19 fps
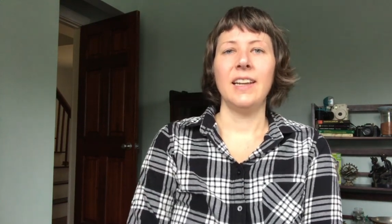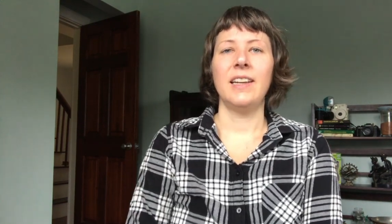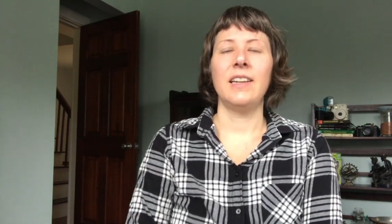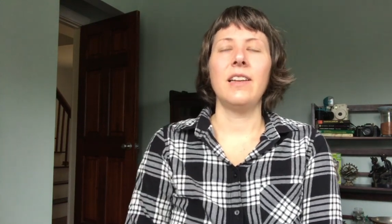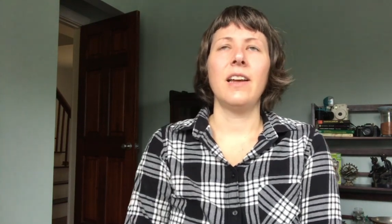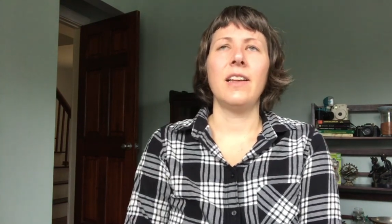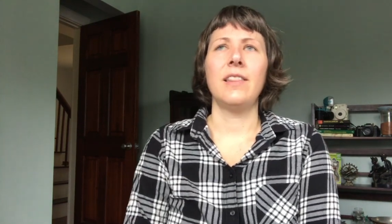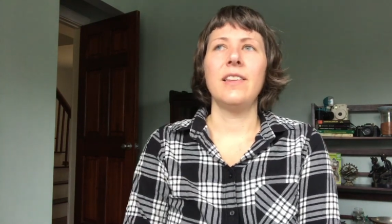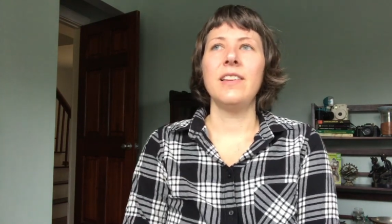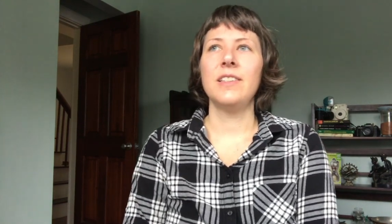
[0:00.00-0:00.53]

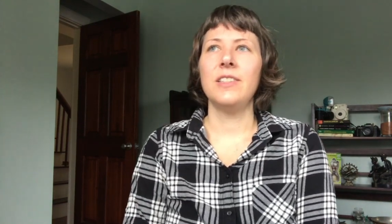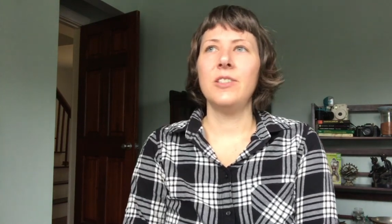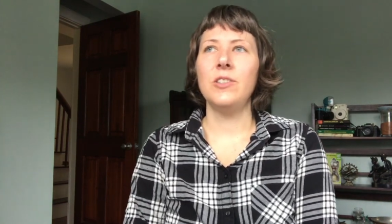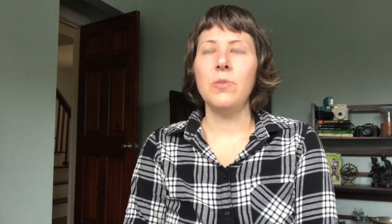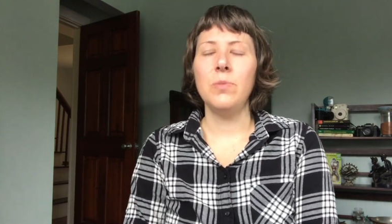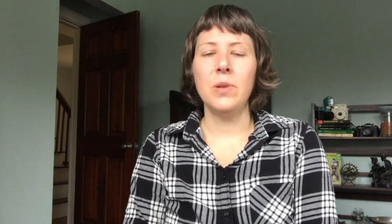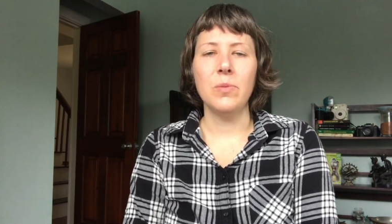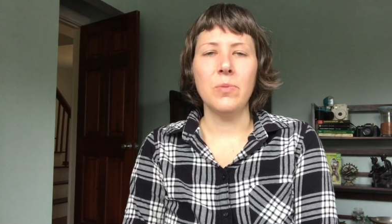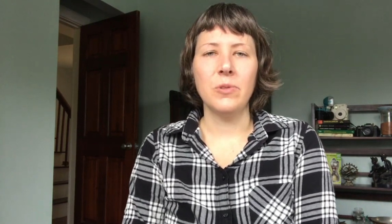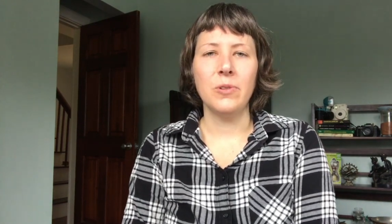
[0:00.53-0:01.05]
I, I, think it's two
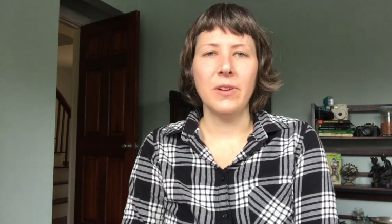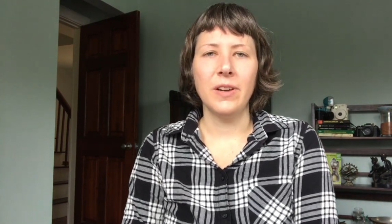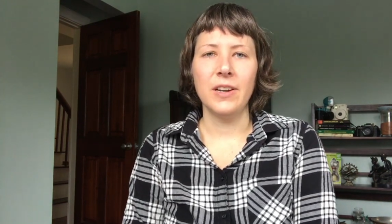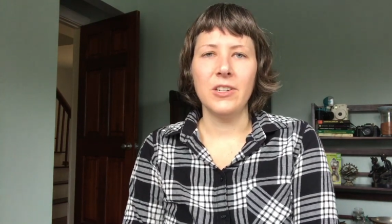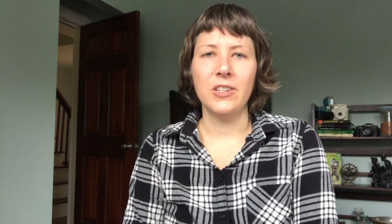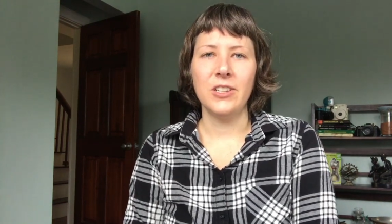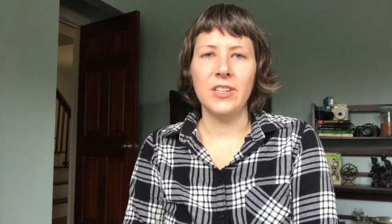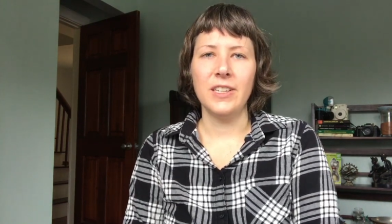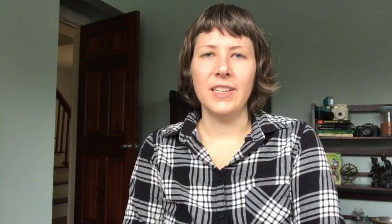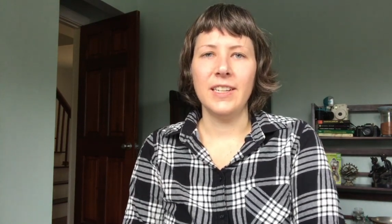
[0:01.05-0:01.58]
people
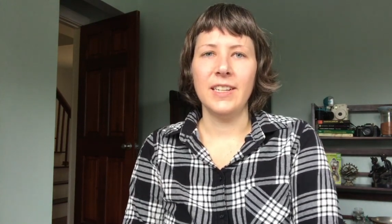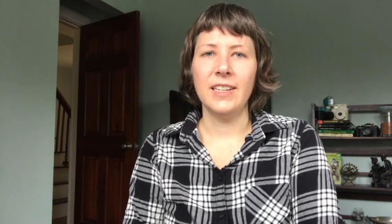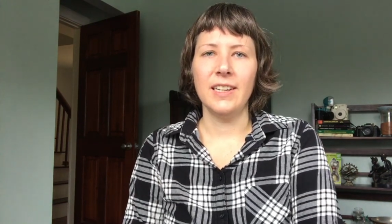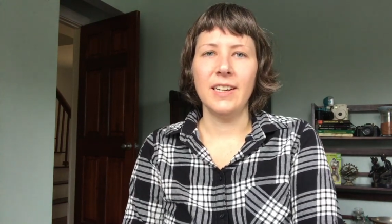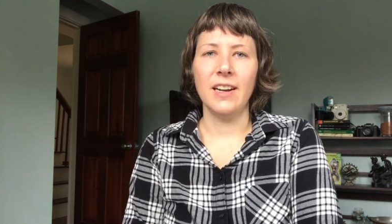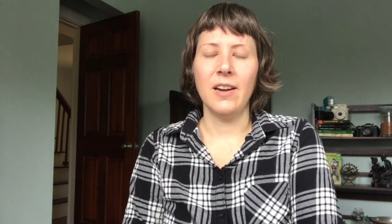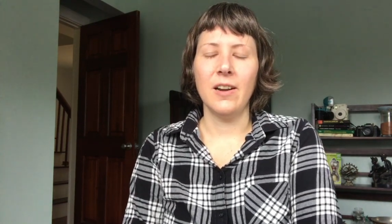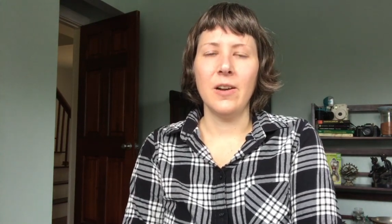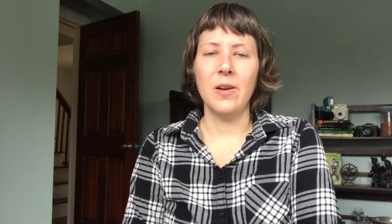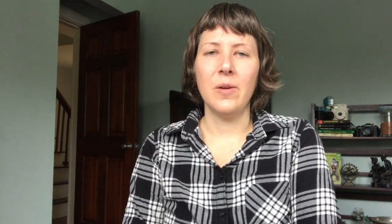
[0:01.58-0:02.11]

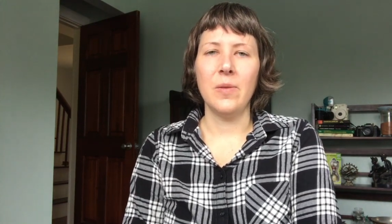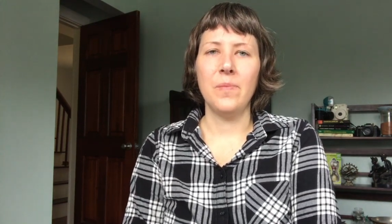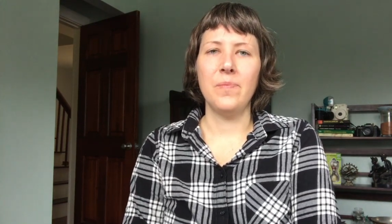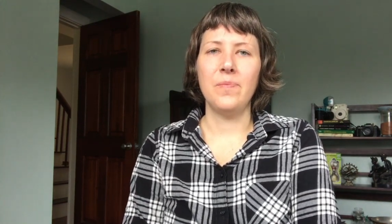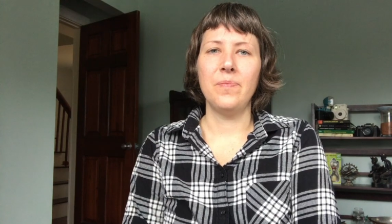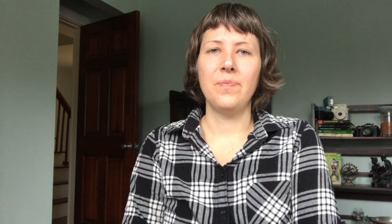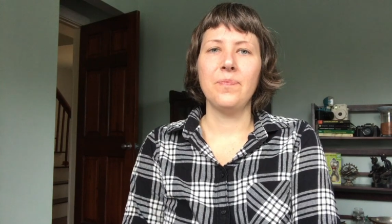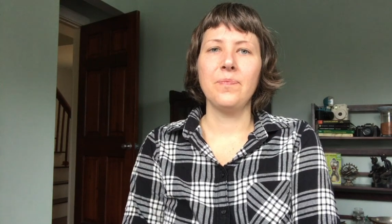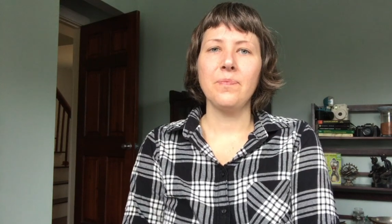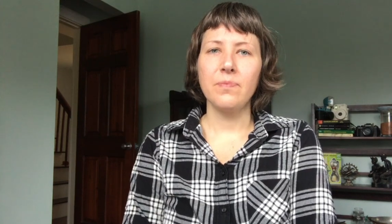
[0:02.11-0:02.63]
actually,
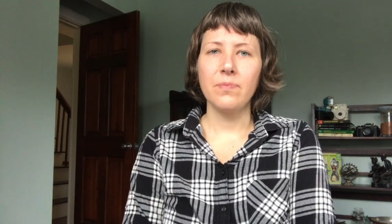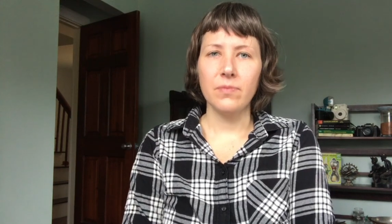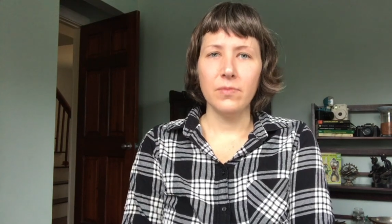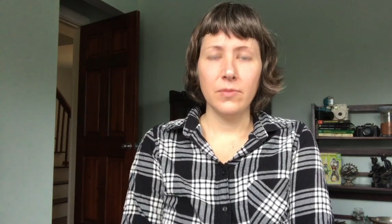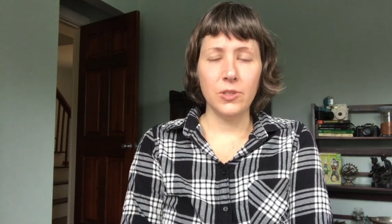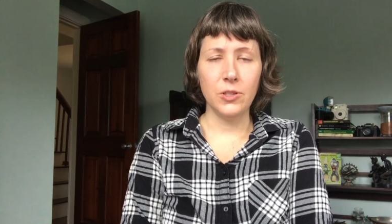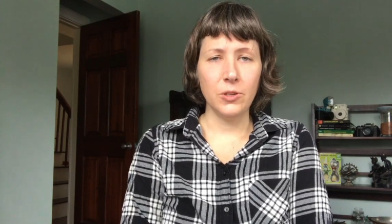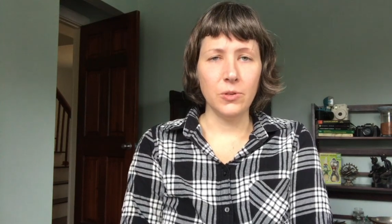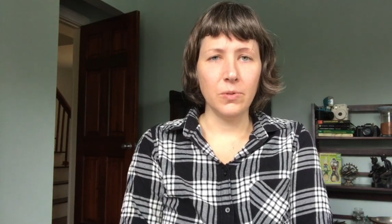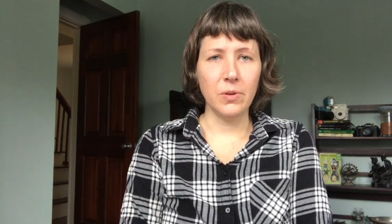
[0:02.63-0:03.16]
um,
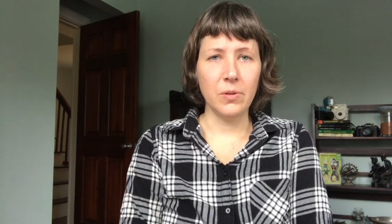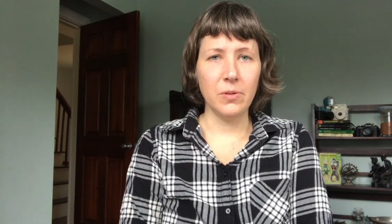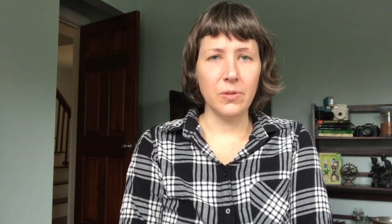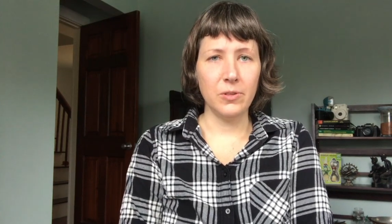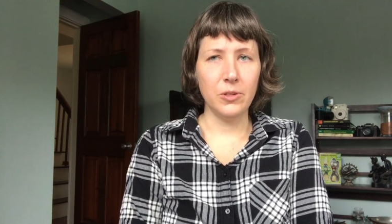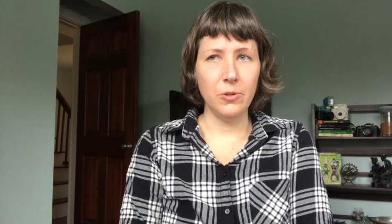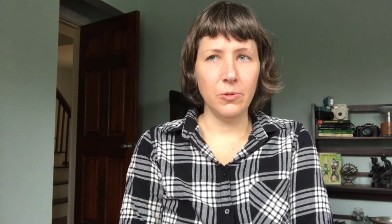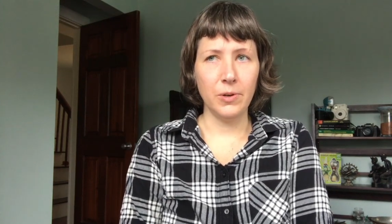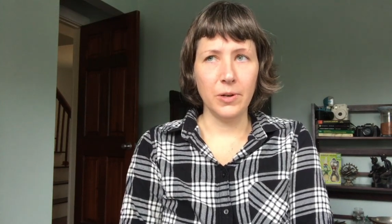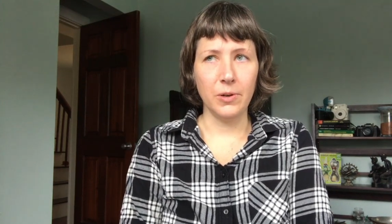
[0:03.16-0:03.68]
two
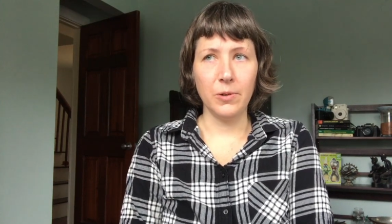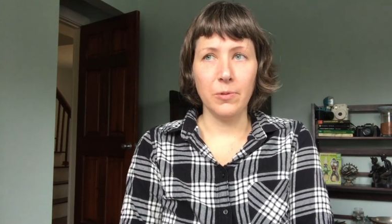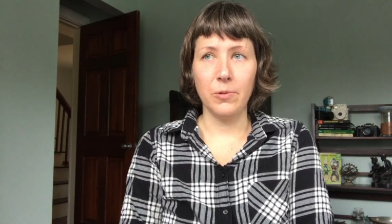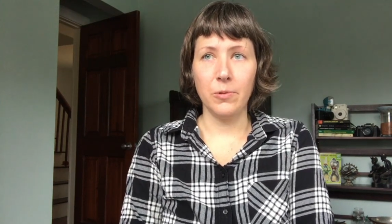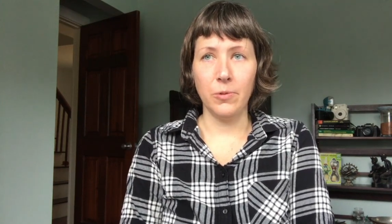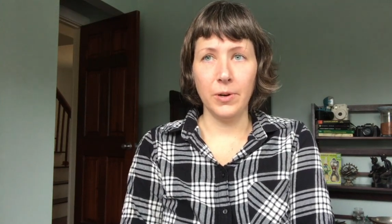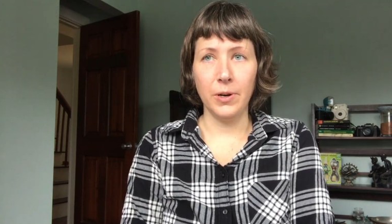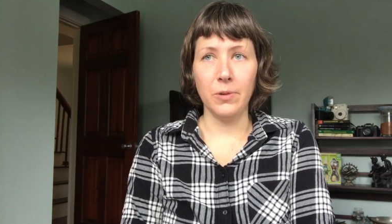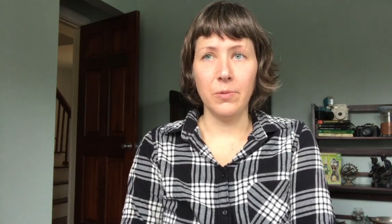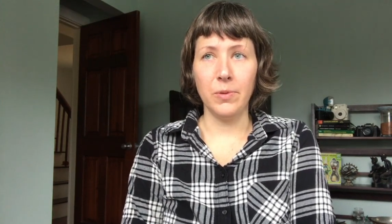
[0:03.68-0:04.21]
two queer,
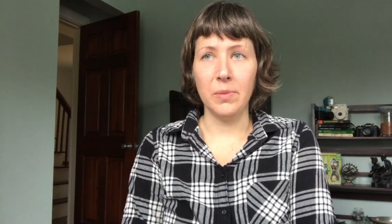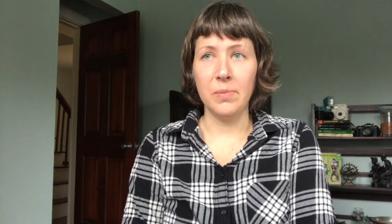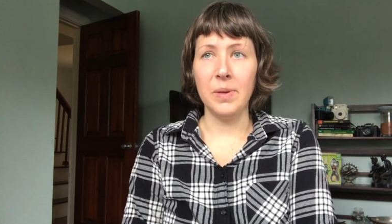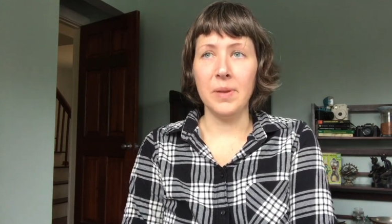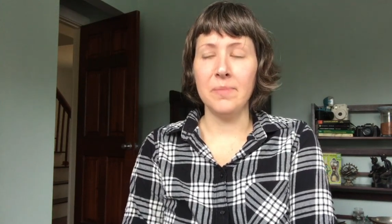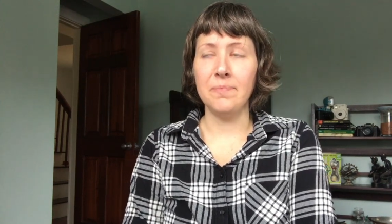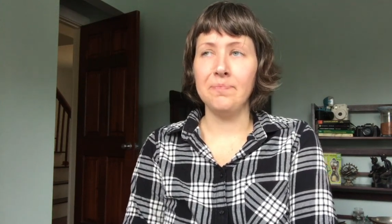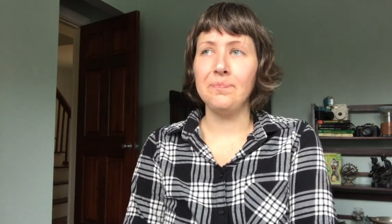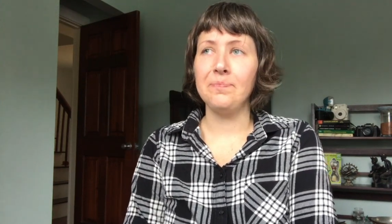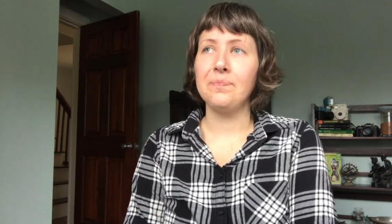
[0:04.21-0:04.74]
queer
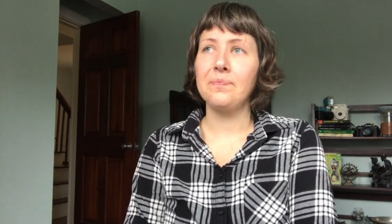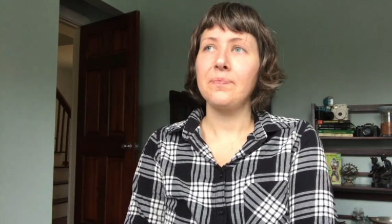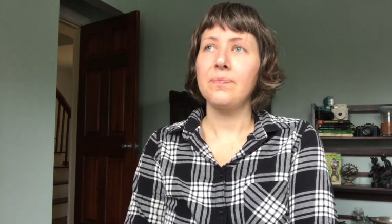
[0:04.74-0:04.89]
women,